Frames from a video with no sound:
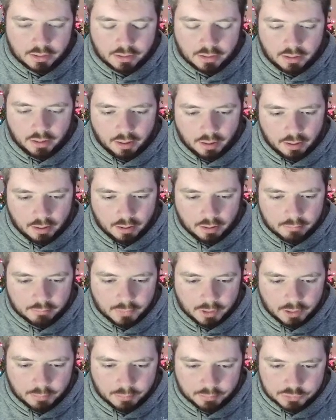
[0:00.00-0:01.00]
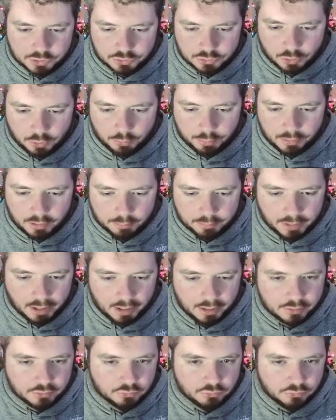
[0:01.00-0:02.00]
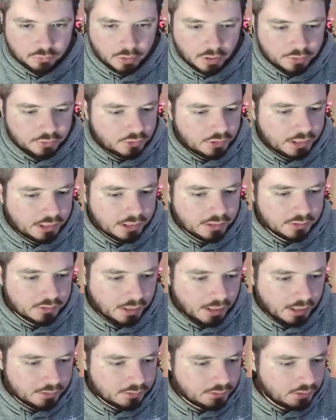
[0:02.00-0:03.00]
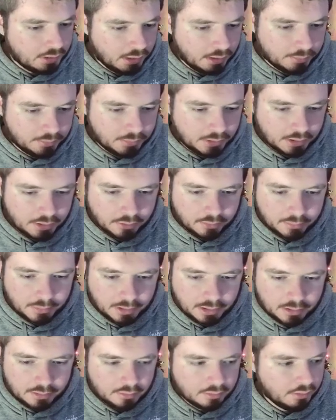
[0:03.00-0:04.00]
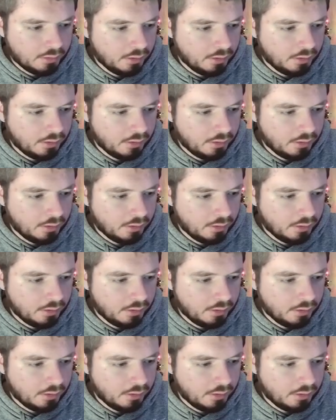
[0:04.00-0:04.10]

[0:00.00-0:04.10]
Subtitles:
I'm just hoping I'm not as rusty as last time, you know, man.